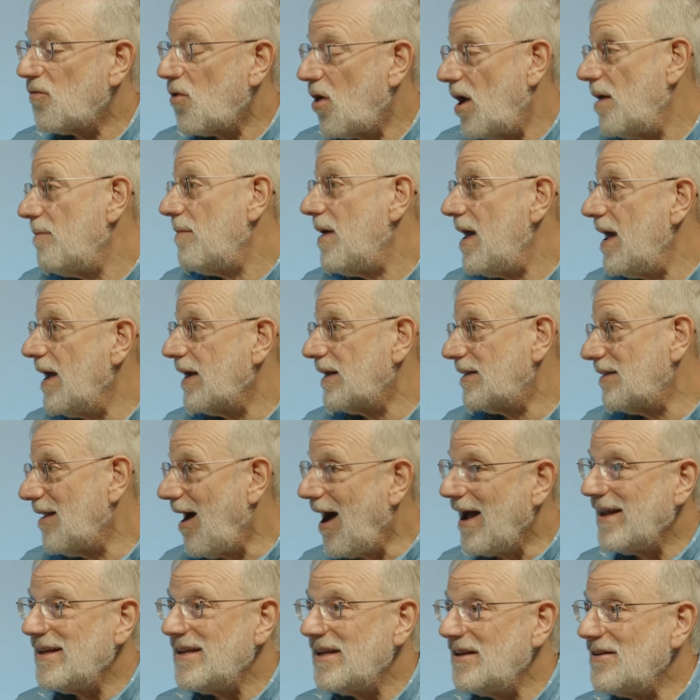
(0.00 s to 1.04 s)
I make,
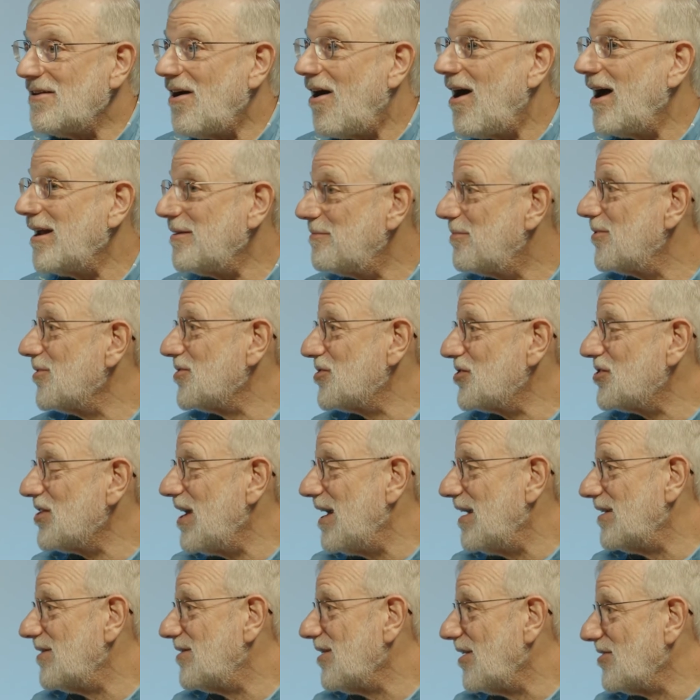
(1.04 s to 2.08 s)

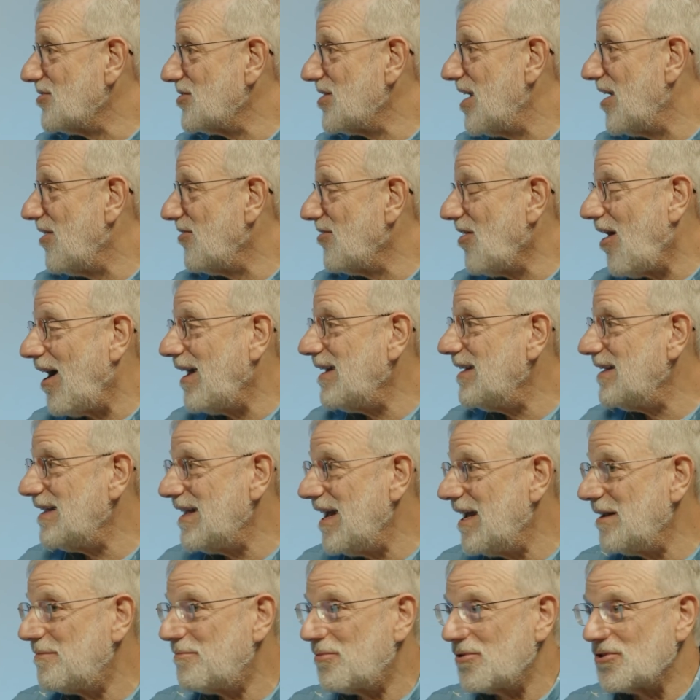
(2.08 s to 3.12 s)
99%, I'll say, or
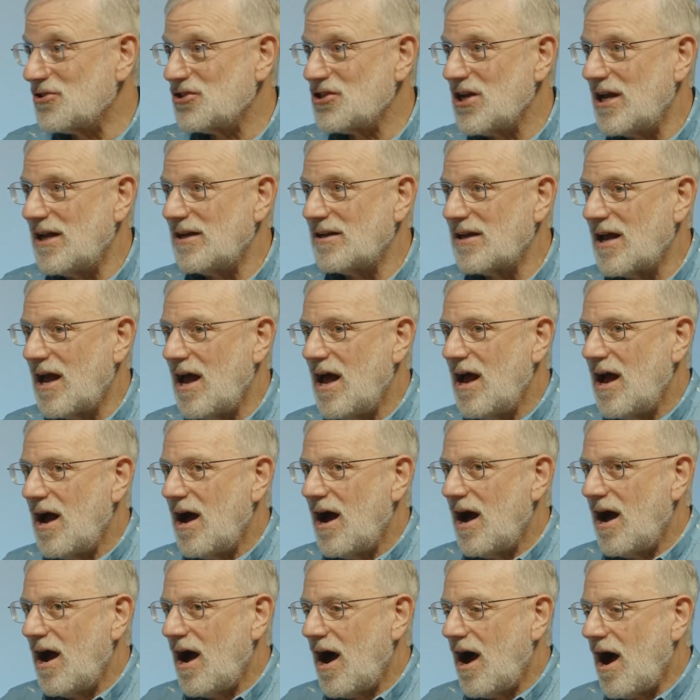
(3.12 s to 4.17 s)
98%,
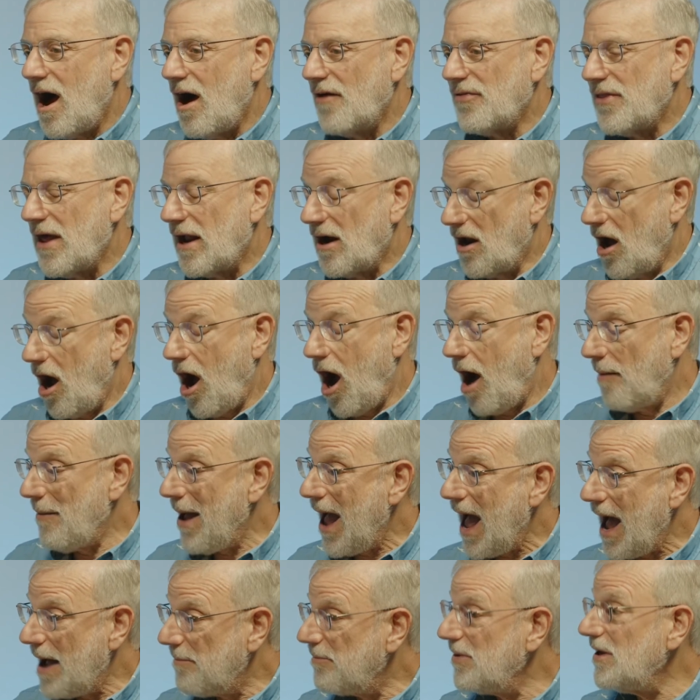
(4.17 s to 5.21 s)
that I'm
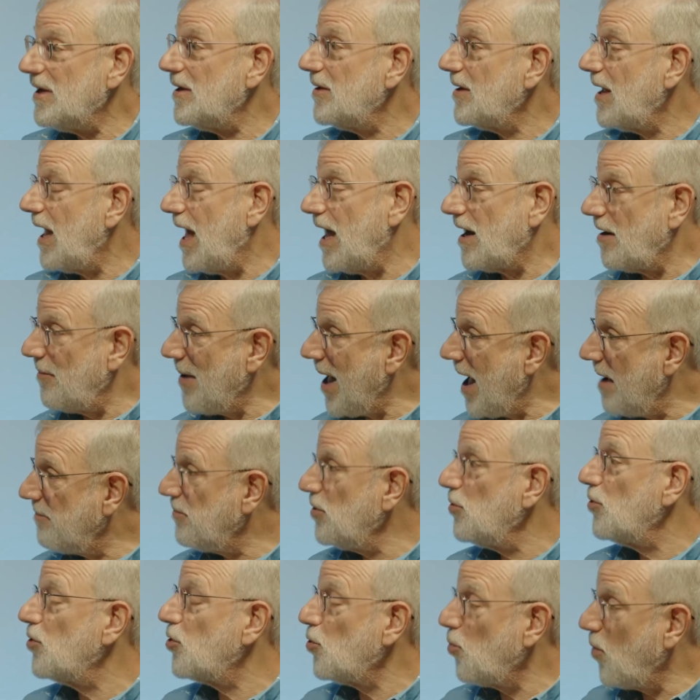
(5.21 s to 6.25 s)
happy, and I'm happy
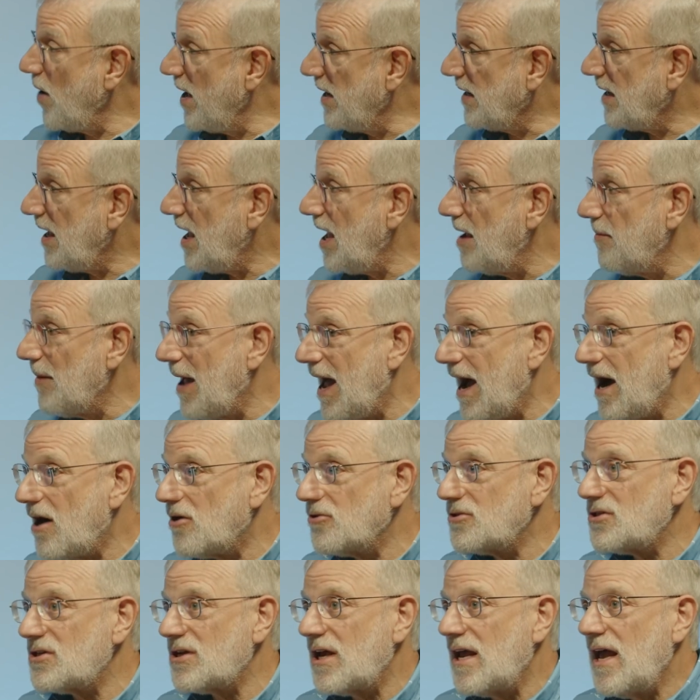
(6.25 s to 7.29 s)
with the way it came
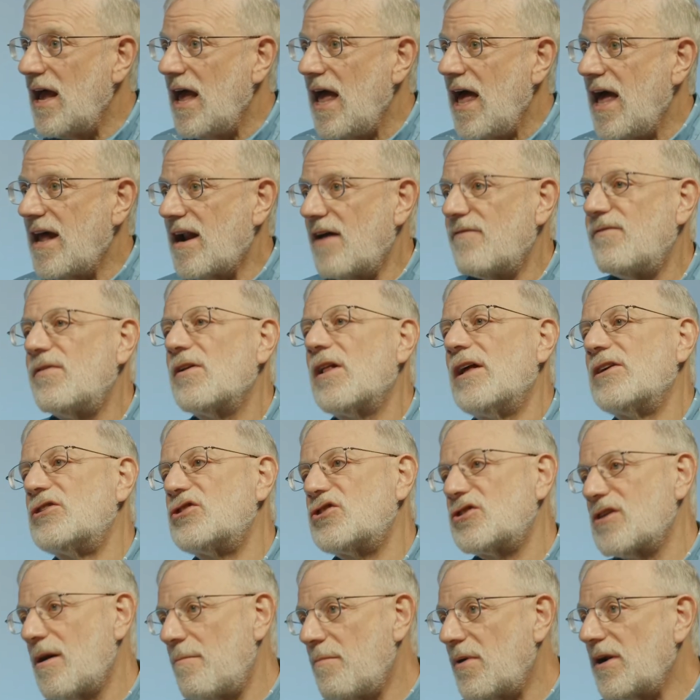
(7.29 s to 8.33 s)
out. And I feel like
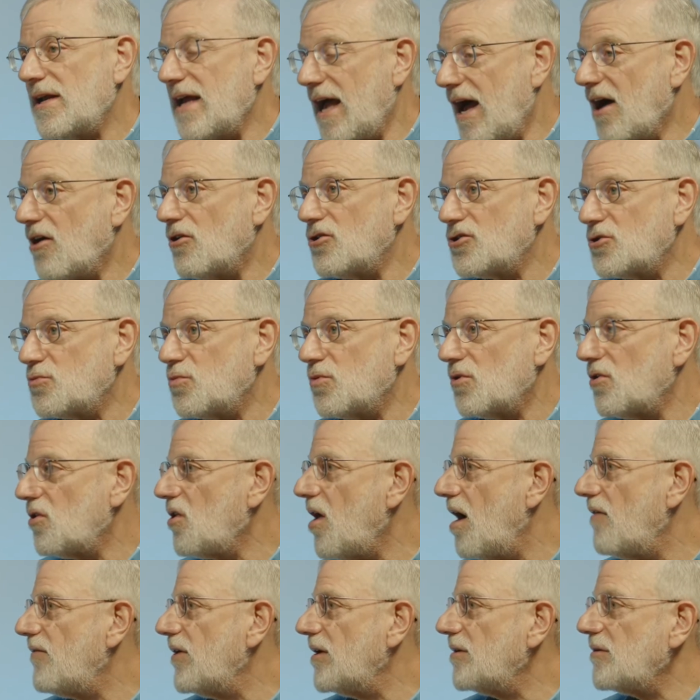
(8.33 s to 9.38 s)
somebody else will
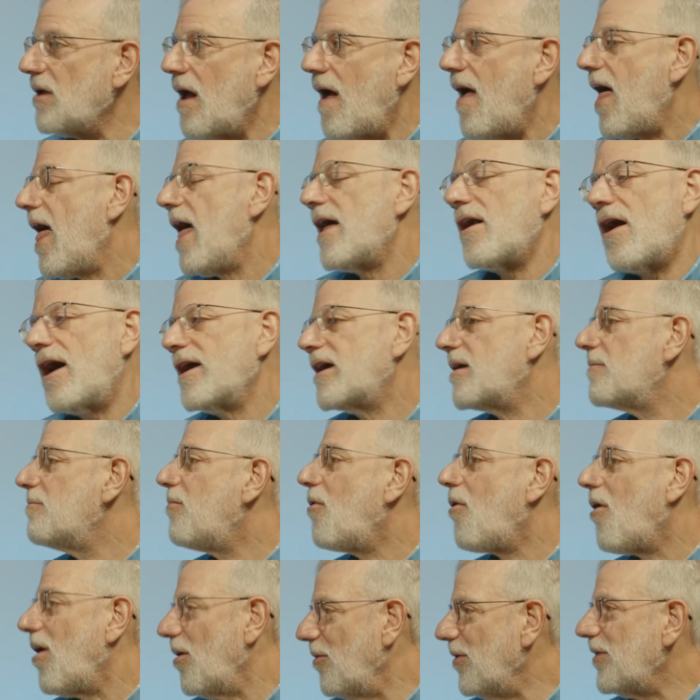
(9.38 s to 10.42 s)
love it and I can
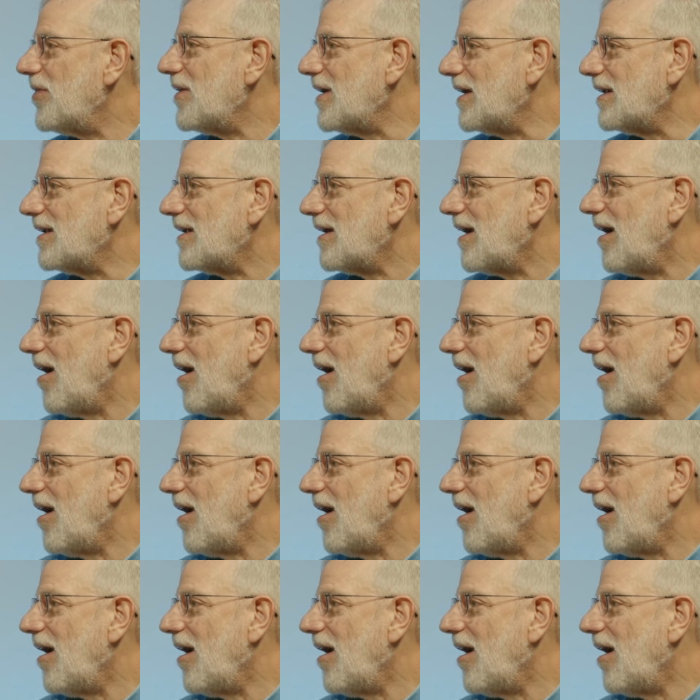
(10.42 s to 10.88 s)
part with it.